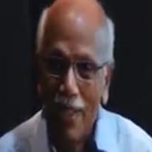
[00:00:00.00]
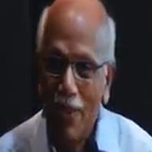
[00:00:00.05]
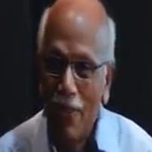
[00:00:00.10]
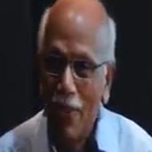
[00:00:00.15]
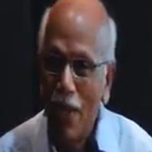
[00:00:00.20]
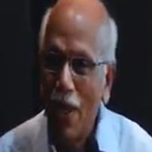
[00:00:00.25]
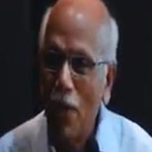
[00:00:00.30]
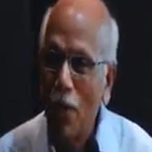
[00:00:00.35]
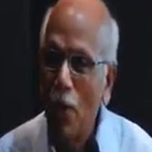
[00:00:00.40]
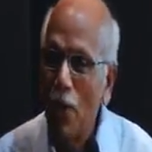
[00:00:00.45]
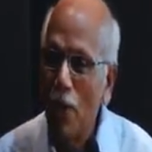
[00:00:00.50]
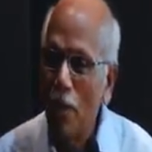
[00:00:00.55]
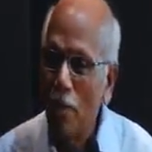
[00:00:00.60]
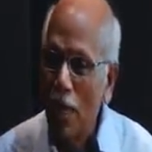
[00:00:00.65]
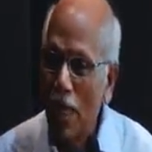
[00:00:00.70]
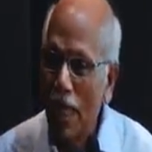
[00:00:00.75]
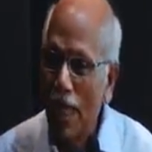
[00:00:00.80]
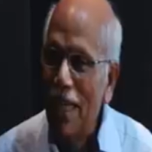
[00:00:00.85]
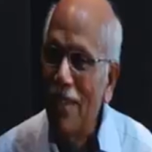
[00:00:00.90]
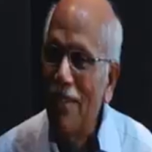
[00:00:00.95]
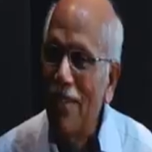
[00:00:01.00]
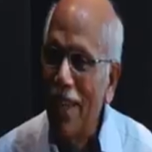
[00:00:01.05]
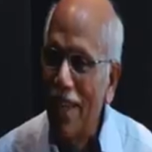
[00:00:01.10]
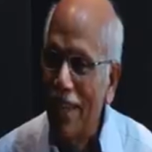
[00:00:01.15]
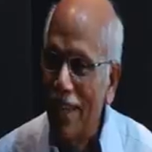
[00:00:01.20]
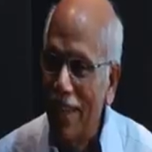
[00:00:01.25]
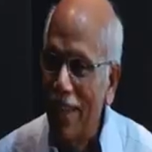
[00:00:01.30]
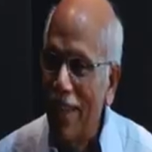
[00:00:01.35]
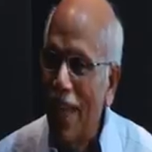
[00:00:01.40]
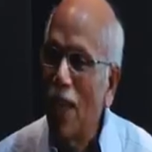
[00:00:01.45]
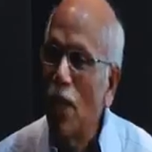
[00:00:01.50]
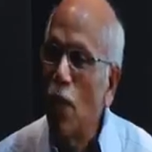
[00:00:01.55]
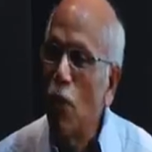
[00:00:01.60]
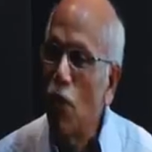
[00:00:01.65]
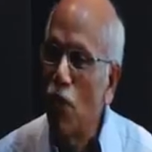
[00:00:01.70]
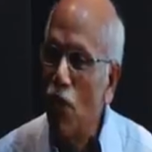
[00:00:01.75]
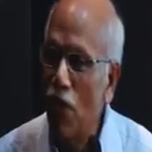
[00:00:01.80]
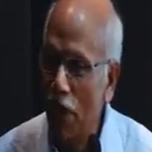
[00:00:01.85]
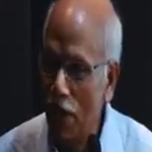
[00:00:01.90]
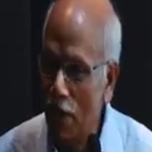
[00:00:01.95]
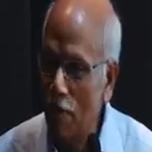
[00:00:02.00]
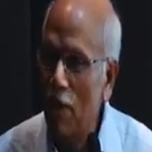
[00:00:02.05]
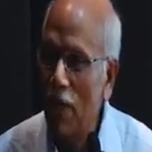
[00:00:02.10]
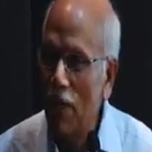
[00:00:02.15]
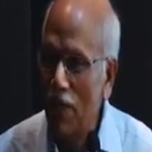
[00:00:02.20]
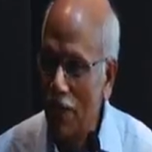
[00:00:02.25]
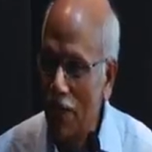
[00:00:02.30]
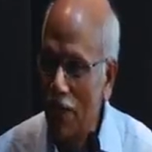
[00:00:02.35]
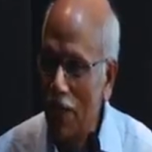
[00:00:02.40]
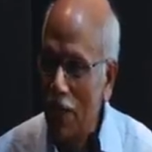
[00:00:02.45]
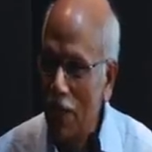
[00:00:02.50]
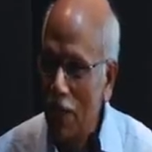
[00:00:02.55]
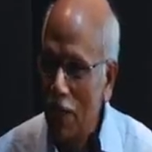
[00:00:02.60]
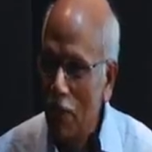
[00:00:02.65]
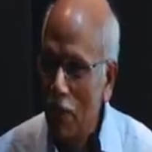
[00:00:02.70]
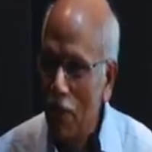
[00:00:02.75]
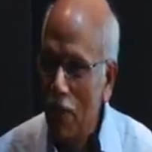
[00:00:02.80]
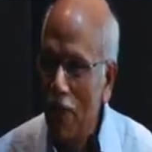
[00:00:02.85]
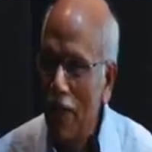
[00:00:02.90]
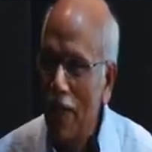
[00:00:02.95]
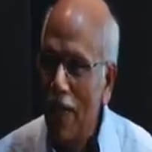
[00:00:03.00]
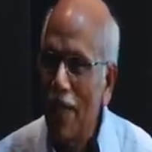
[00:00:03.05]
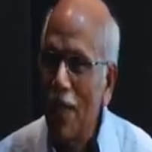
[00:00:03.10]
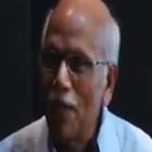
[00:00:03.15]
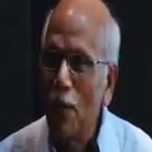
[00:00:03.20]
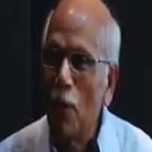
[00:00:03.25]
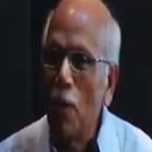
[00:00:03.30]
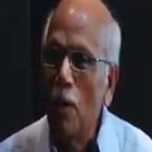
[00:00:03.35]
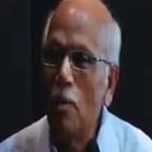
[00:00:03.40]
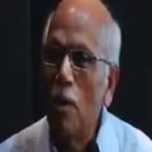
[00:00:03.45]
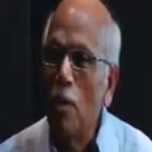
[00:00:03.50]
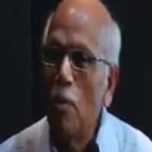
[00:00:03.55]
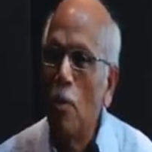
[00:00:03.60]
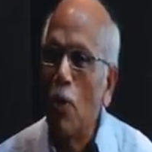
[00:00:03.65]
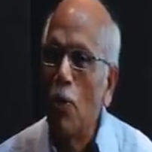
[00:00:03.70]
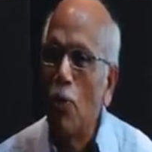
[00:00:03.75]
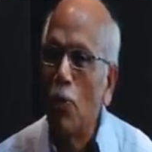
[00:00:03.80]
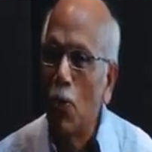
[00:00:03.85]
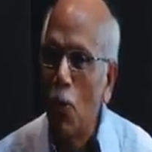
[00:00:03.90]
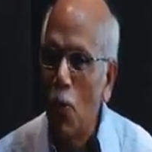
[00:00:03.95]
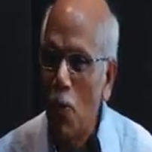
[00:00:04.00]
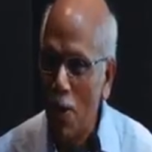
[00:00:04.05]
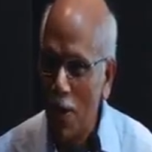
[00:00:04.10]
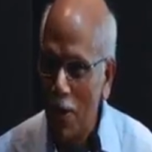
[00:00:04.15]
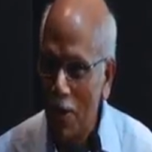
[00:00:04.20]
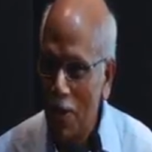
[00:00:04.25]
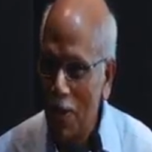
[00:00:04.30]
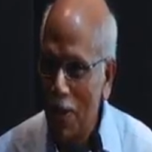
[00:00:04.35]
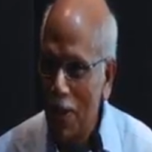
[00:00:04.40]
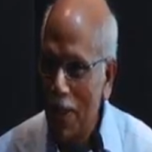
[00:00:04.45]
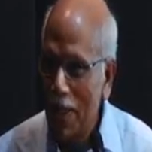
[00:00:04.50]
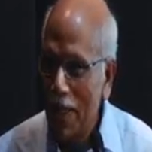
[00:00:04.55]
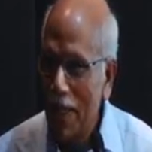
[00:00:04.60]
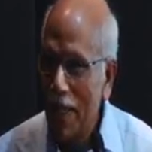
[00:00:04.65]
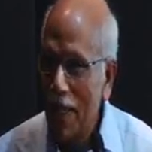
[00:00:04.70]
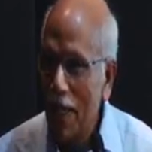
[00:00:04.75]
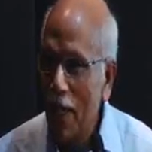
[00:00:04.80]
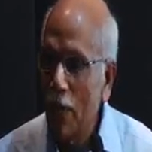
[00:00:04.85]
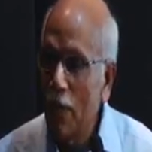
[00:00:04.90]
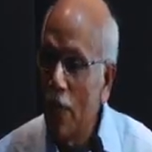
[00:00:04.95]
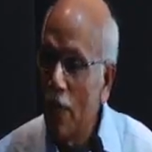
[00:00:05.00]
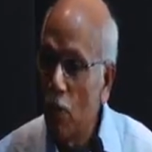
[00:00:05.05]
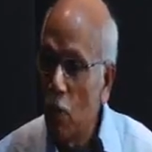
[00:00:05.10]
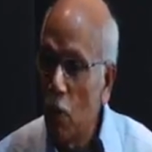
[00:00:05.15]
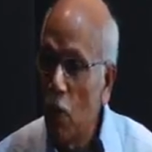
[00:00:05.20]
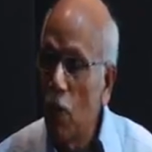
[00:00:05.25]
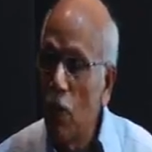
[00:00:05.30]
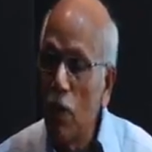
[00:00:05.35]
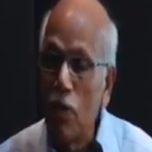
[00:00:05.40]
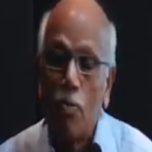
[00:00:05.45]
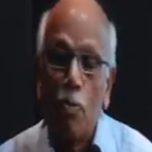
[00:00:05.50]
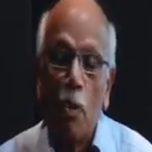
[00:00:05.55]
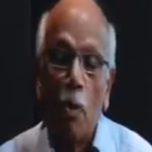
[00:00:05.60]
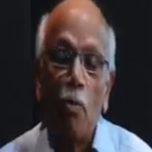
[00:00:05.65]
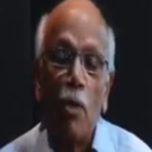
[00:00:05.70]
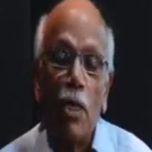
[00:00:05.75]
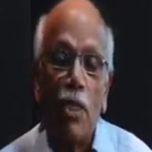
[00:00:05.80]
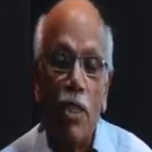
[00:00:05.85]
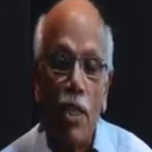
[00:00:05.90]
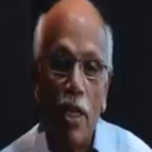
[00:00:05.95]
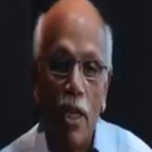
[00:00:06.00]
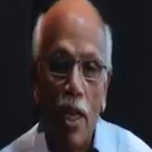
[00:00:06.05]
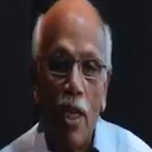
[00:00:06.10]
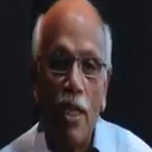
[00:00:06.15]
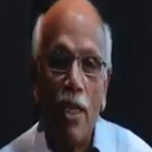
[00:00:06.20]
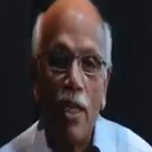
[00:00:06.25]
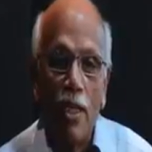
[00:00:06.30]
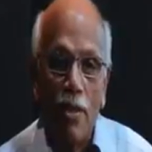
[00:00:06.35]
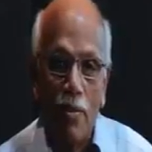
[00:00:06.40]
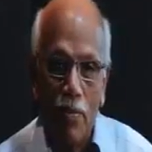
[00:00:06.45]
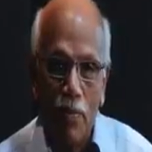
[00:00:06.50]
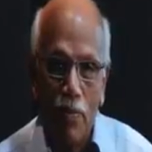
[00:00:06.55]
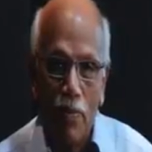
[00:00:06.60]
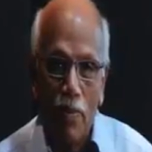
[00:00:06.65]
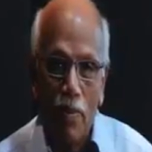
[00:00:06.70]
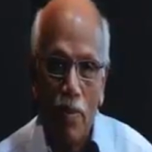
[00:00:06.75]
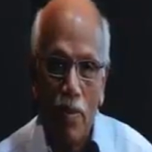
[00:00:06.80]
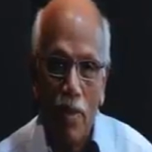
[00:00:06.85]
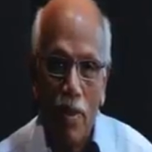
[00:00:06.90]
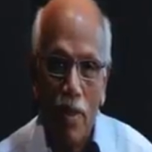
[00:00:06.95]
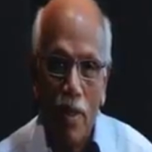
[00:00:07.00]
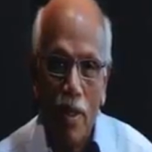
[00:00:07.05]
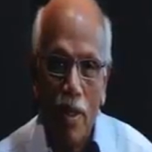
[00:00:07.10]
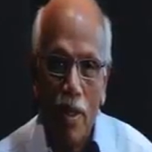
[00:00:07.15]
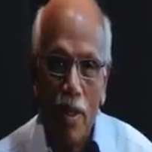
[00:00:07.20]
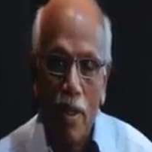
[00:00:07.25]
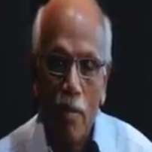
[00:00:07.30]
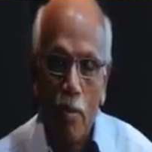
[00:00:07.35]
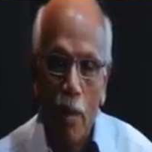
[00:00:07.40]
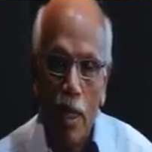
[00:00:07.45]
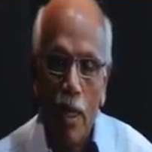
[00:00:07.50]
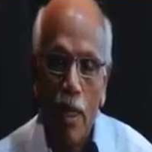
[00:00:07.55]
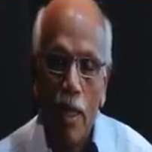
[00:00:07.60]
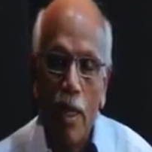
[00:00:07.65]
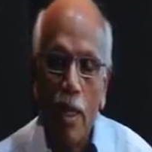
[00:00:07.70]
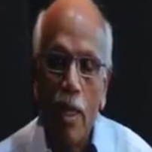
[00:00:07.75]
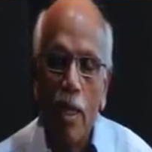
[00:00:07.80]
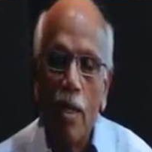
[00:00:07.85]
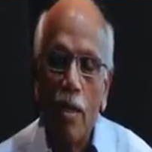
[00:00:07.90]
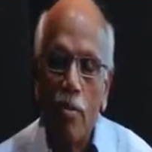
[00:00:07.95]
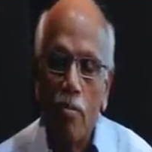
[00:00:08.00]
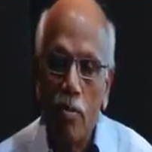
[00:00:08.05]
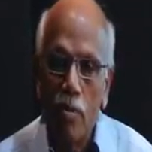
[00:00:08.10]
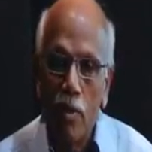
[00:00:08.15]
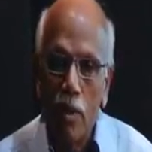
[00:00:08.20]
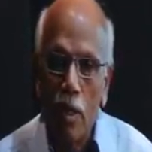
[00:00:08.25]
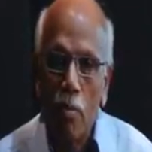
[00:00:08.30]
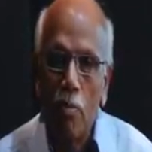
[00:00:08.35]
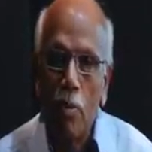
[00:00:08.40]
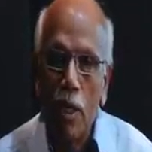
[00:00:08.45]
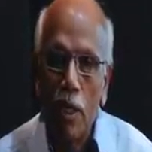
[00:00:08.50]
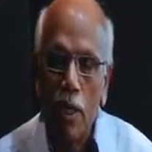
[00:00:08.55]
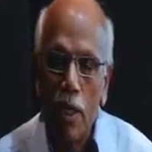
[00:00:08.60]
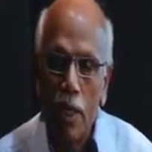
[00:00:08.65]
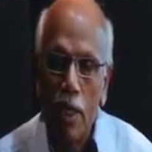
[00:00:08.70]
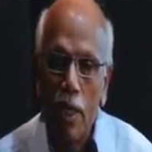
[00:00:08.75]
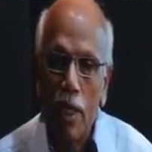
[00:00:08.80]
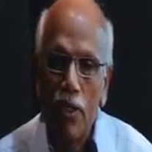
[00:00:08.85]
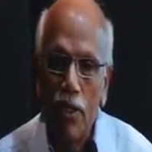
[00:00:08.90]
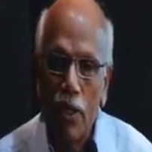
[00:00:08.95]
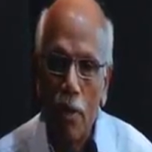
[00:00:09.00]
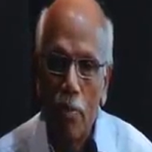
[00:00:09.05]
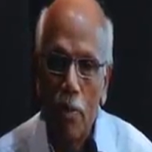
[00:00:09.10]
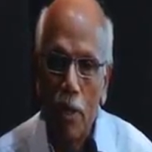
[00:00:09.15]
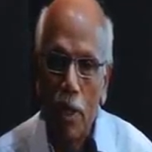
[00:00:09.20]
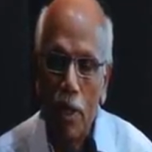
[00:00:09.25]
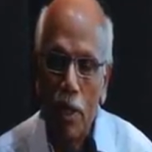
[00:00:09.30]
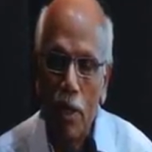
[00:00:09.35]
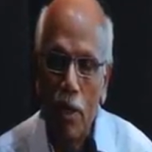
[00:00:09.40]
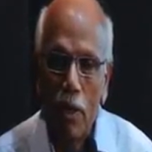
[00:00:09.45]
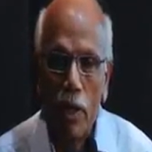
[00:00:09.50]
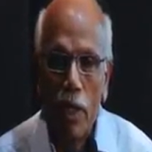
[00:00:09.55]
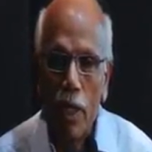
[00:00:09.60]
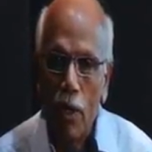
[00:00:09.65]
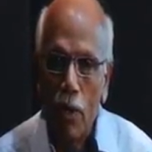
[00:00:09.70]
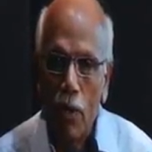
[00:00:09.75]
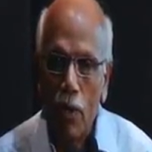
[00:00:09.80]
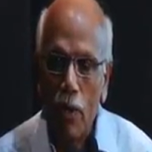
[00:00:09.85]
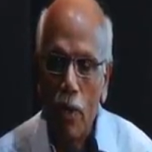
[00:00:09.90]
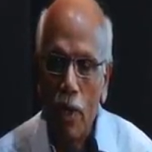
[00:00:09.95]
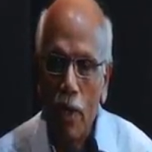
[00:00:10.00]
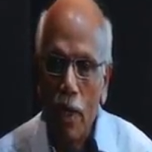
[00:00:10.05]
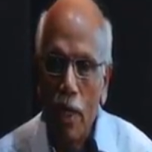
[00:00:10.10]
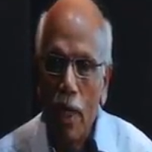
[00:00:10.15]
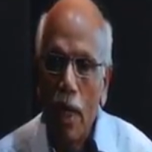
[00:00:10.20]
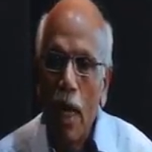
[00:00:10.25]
So I wrote him a nice letter. Thank you very much for getting all my books sold. Now this book was published in London by a company, English company, on their own.